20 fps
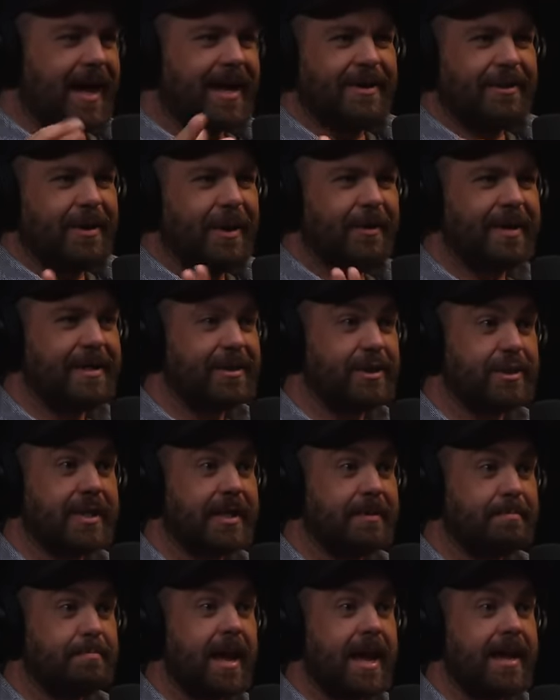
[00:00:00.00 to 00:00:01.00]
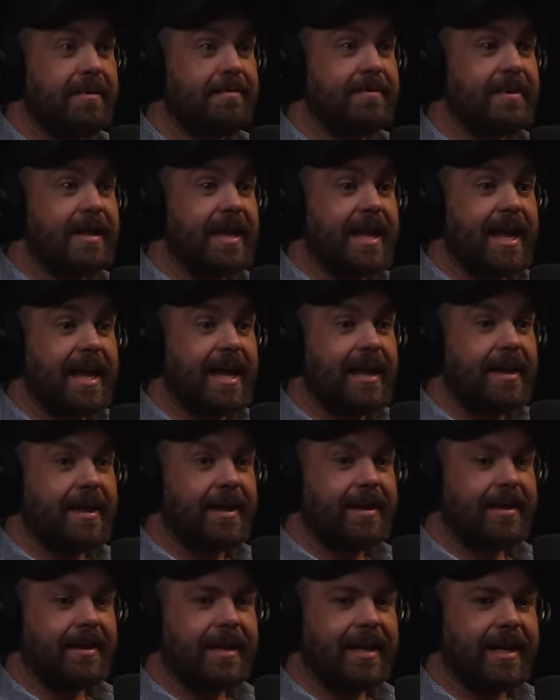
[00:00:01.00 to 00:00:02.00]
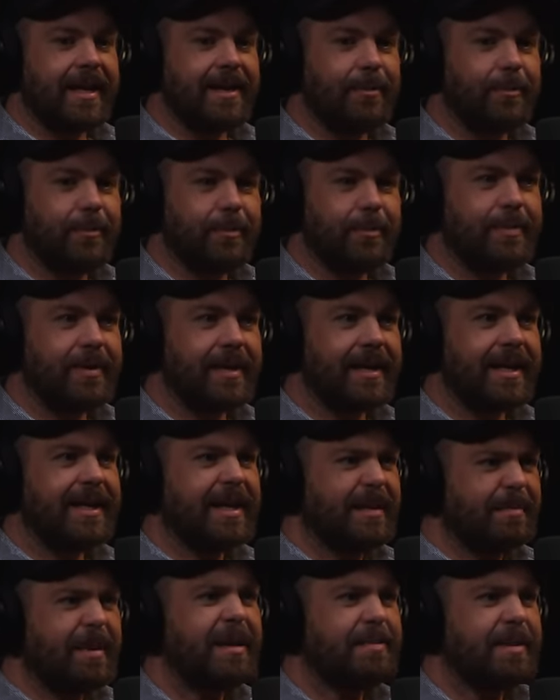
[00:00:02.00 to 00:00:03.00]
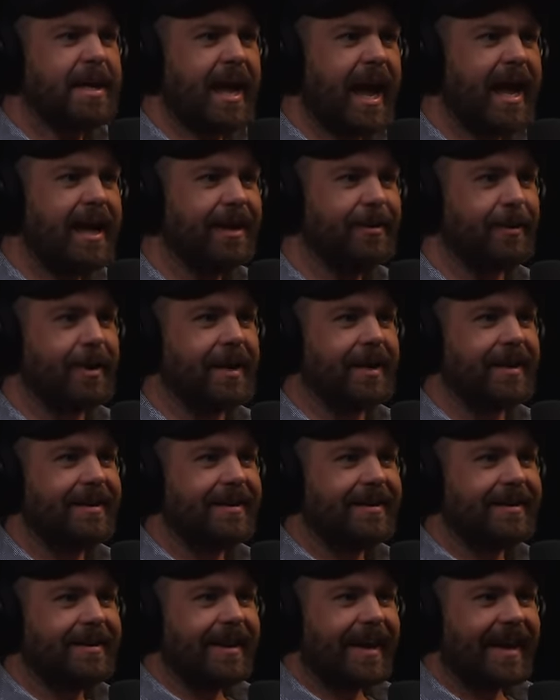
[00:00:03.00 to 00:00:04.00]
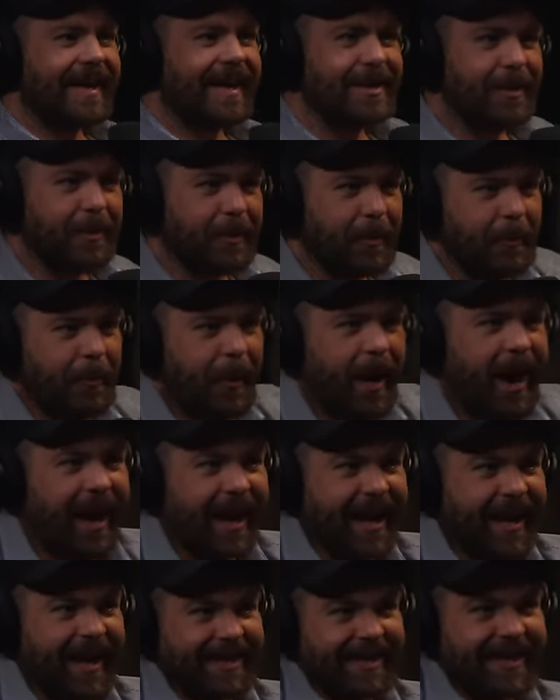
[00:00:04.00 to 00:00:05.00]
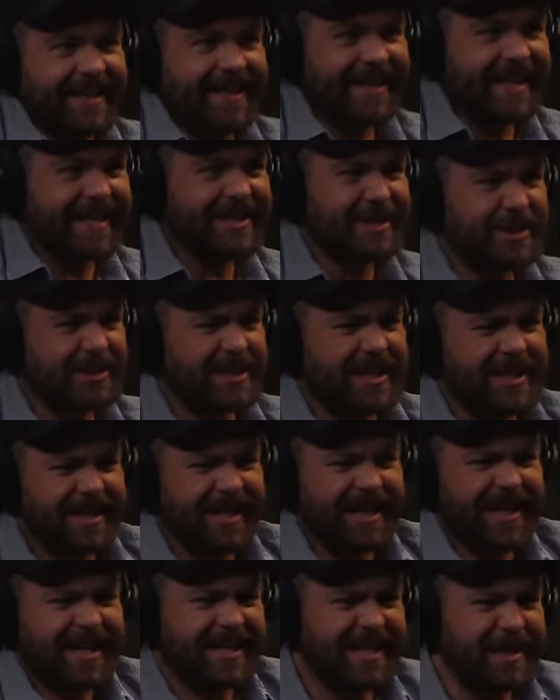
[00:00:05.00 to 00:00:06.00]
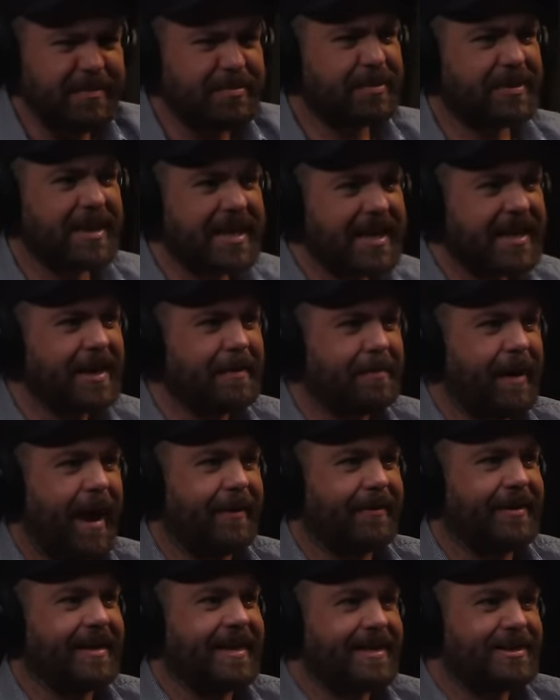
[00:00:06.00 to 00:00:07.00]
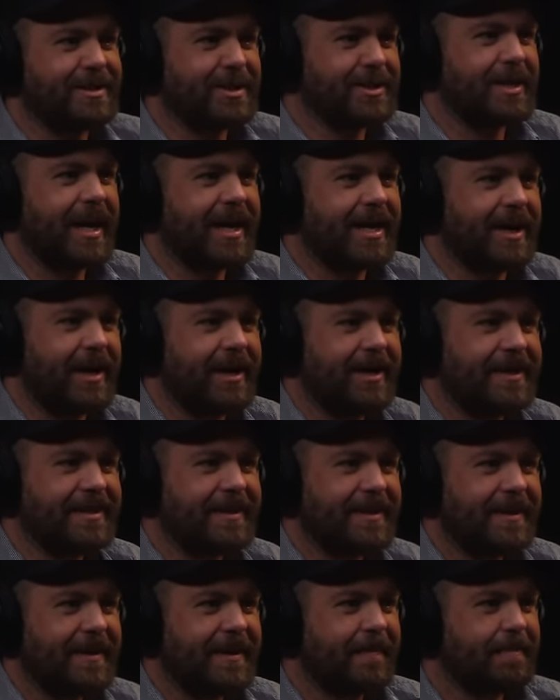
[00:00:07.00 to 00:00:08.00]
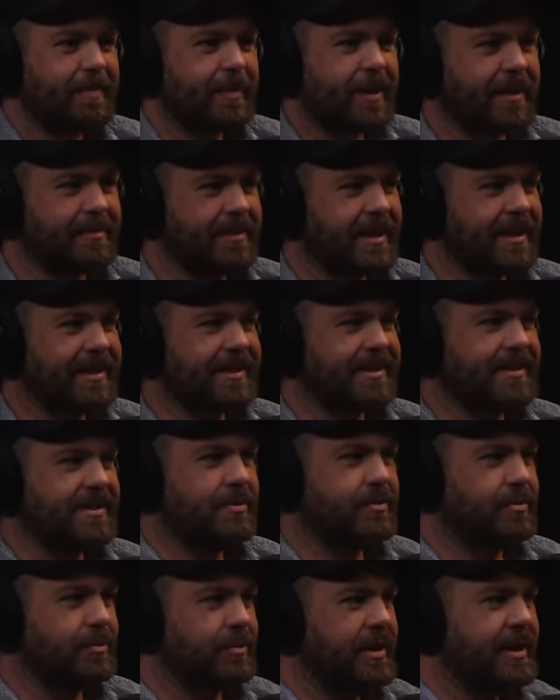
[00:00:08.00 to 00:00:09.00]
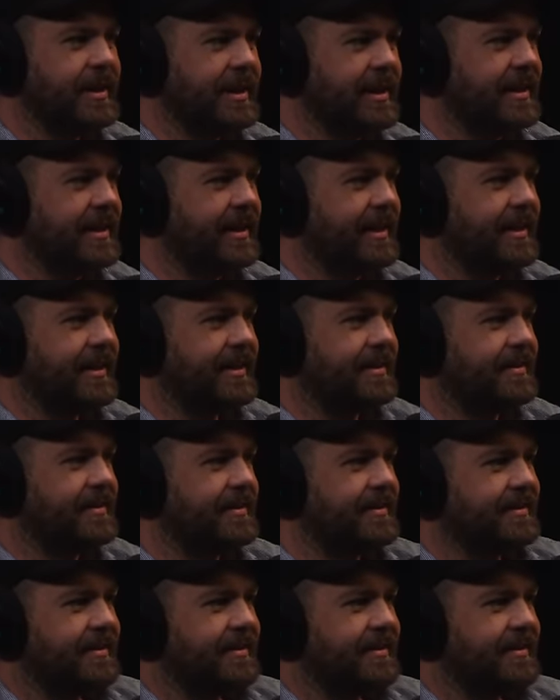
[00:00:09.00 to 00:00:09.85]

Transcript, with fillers: i don't know it just it, it it you made know, you angry. It made me angry. Yeah. And I don't know why. Right. Like I just like, and I keep thinking about it. It just I right. can't. I'm like, cause really, like.